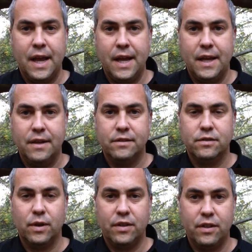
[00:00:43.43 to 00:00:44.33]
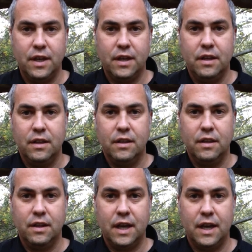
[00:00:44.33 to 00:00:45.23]
And so I think
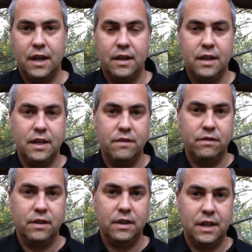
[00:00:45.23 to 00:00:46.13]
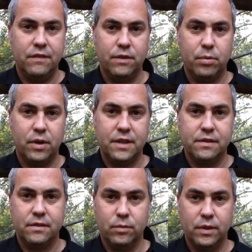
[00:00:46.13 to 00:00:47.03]
that even if the
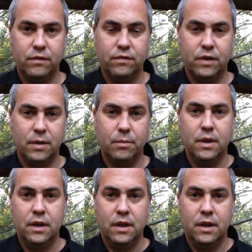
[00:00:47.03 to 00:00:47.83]
price went from